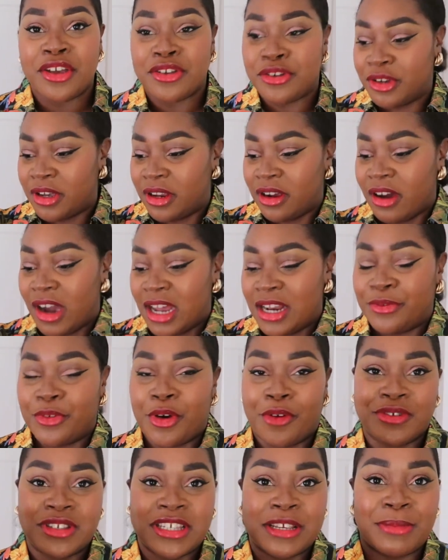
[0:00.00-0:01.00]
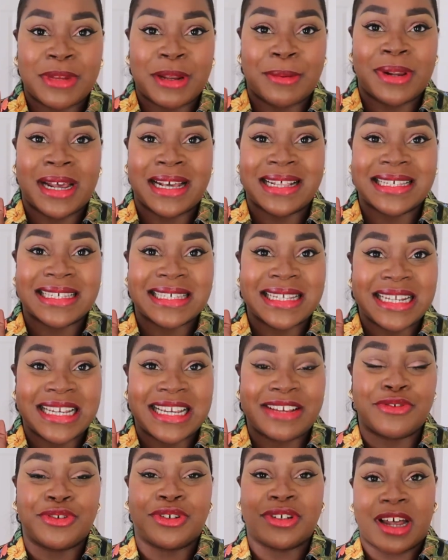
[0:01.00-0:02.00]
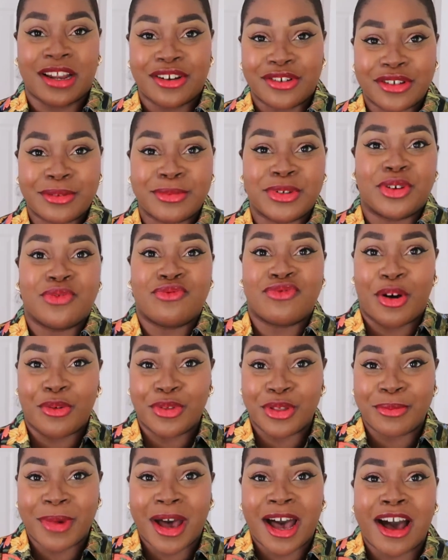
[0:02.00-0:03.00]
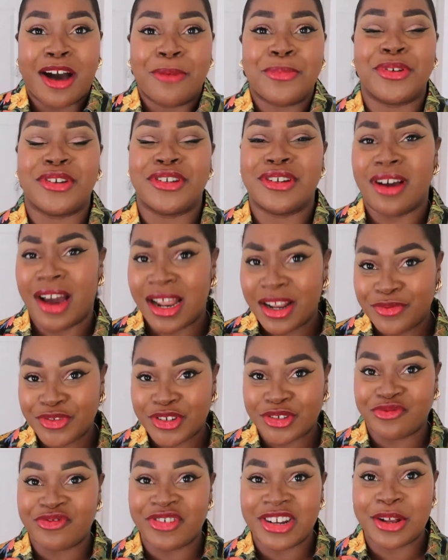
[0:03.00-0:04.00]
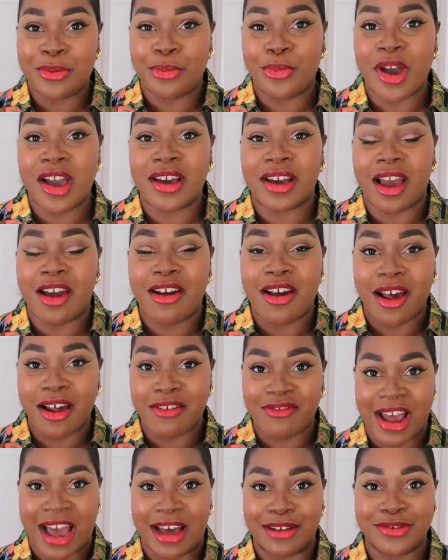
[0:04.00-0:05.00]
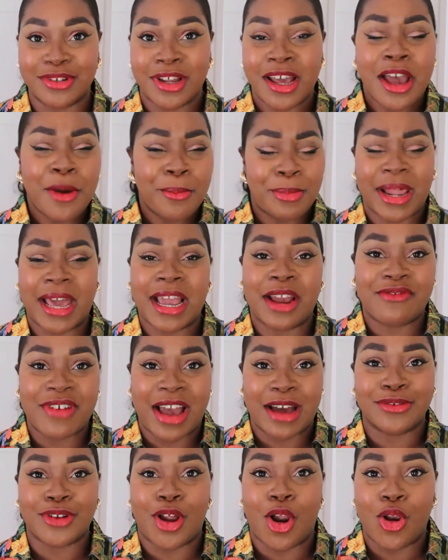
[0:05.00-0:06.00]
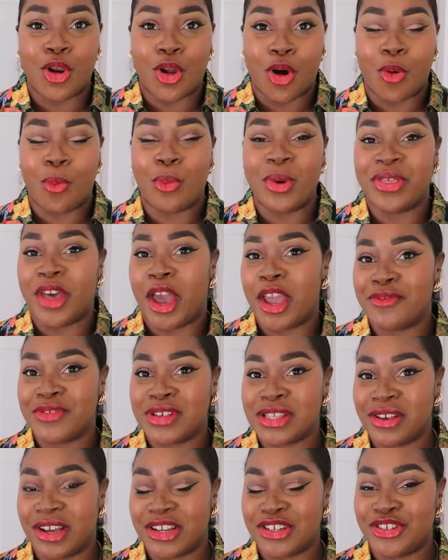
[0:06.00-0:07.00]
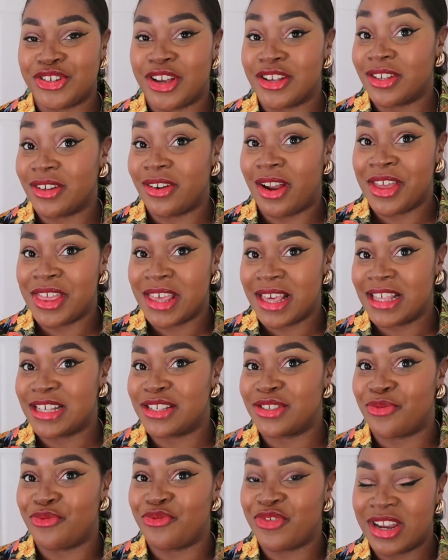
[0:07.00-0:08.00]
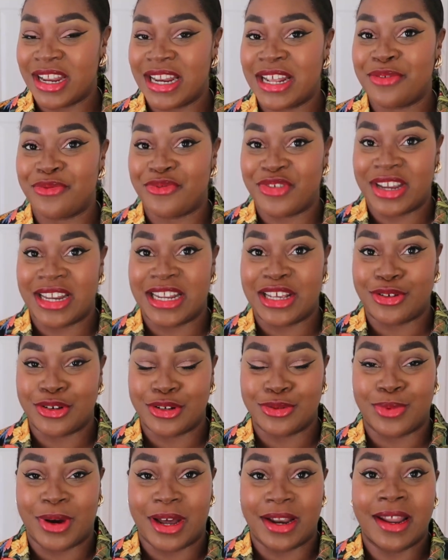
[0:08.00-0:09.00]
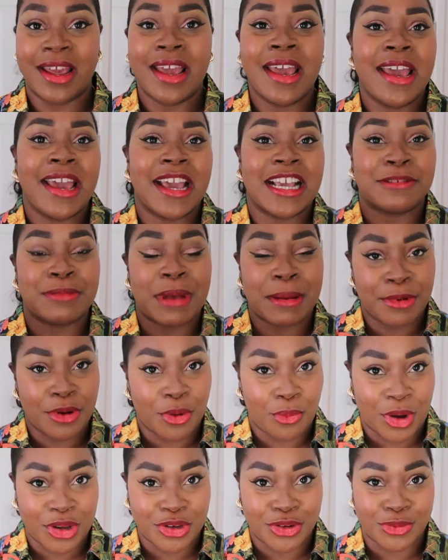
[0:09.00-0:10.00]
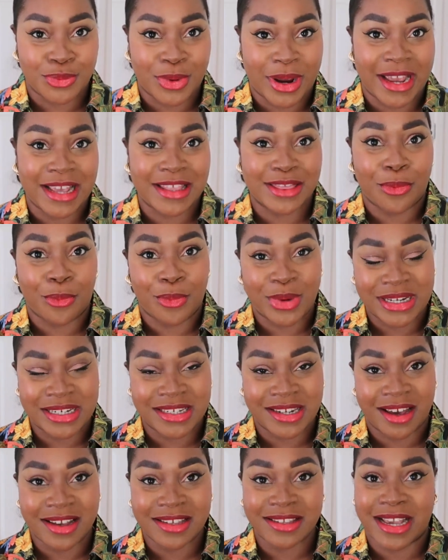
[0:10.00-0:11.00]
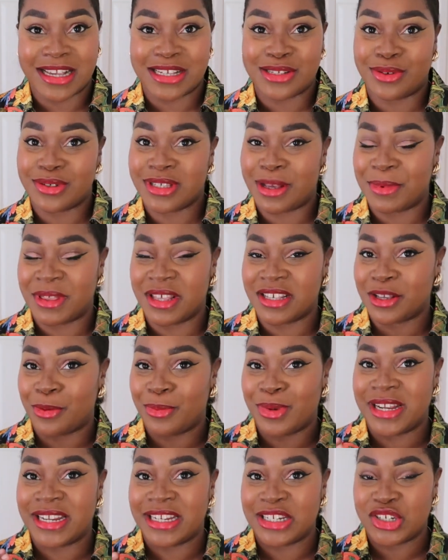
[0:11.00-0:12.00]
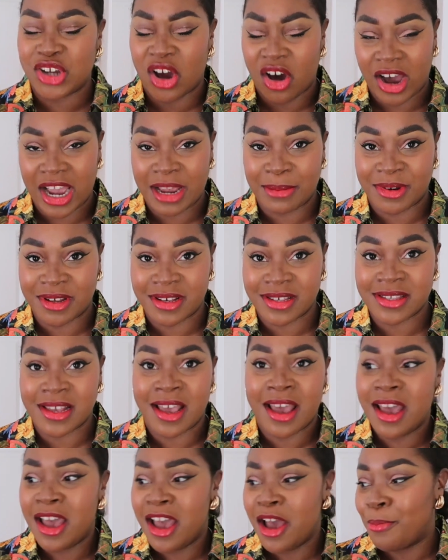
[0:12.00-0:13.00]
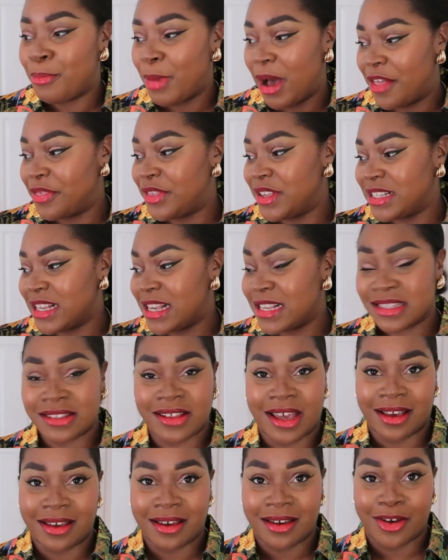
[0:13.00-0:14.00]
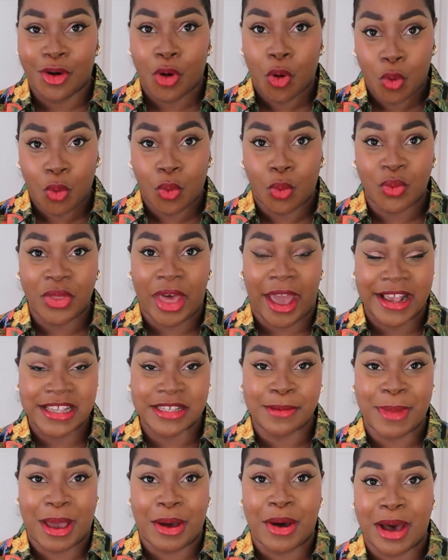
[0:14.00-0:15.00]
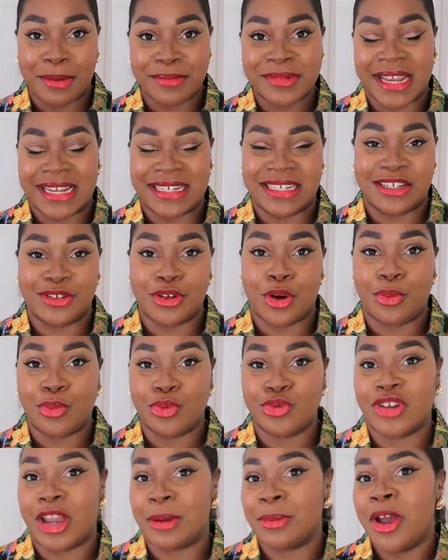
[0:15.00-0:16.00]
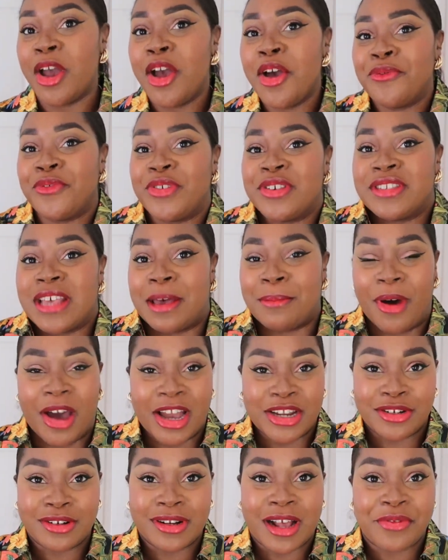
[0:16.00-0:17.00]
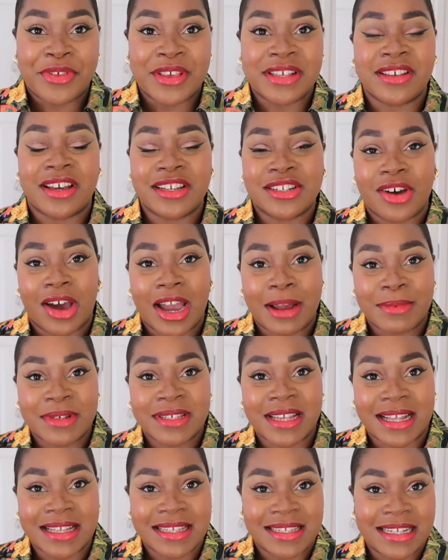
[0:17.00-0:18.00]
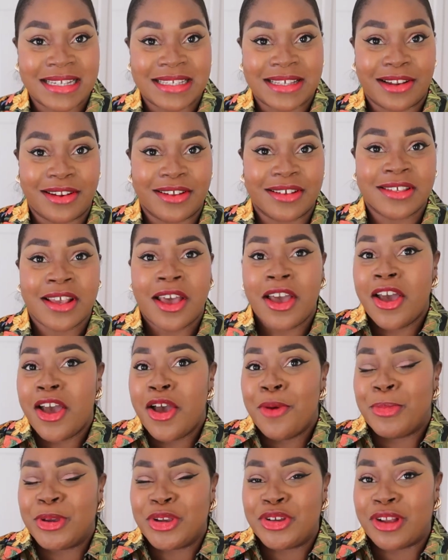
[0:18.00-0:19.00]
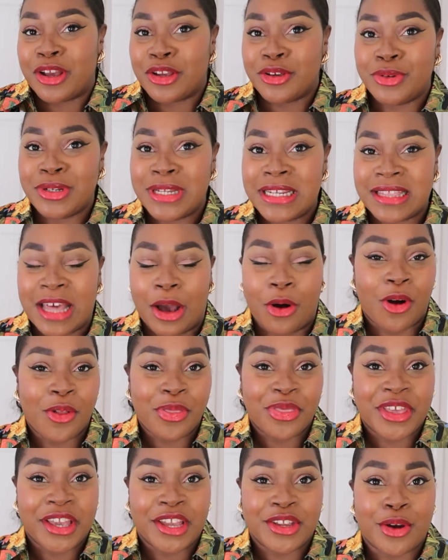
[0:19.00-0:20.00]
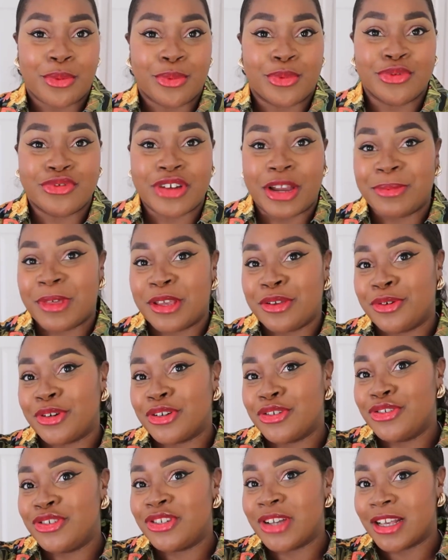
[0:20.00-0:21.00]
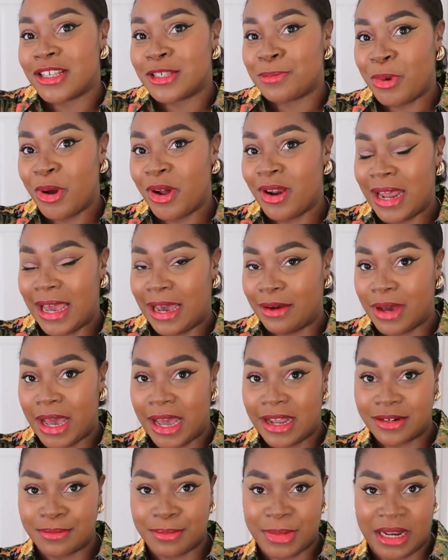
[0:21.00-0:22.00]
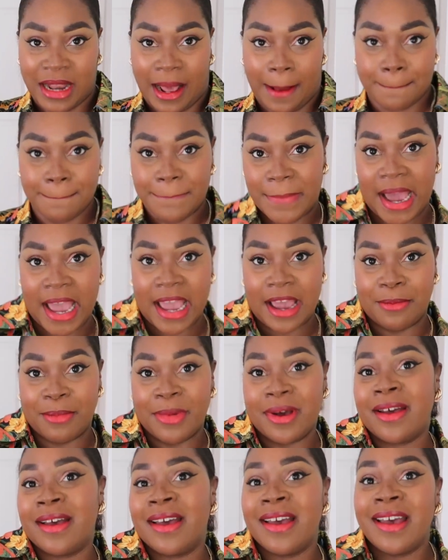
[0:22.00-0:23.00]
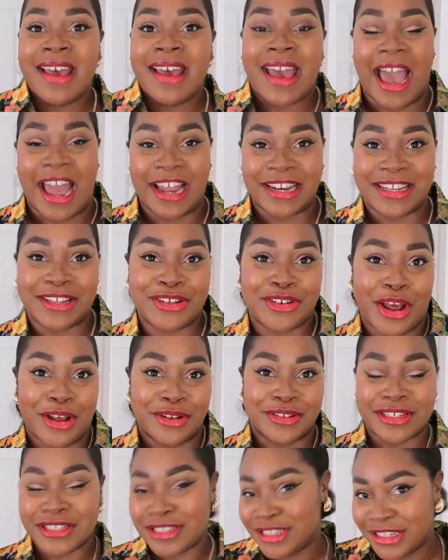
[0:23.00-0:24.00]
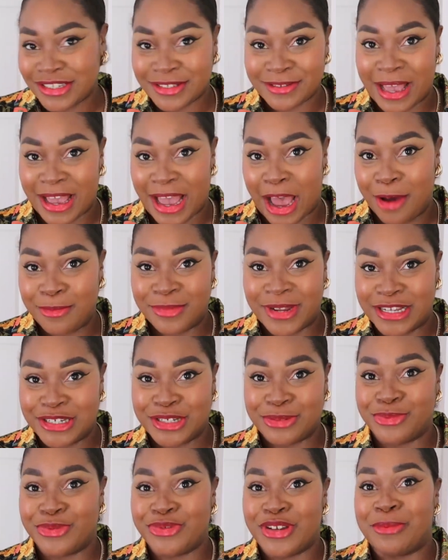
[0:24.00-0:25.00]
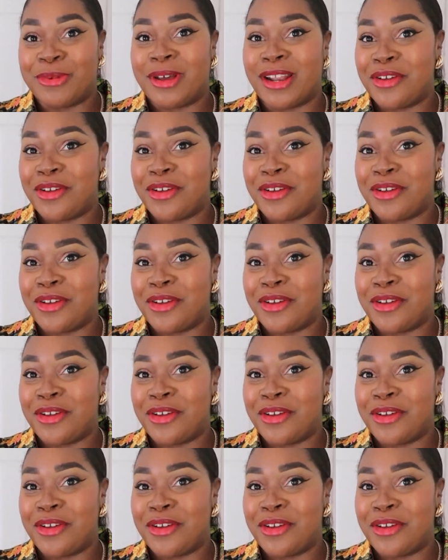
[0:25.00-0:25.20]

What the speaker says: You can kind of obviously manipulate the sleeves, you can undo them, you can roll them up. You can kind of just really work around, play around a lot with oversized shirts, and I think this is a really, really good one. It's maybe not one you'd wear in the winter, so it's not something that's completely timeless, but this is like a haul that is about updating your wardrobe for summer. I do love things that are timeless and seasonless, but you know, you need that odd thing in your wardrobe that you can just pull out and be like, bam, and you know, that just updates your wardrobe.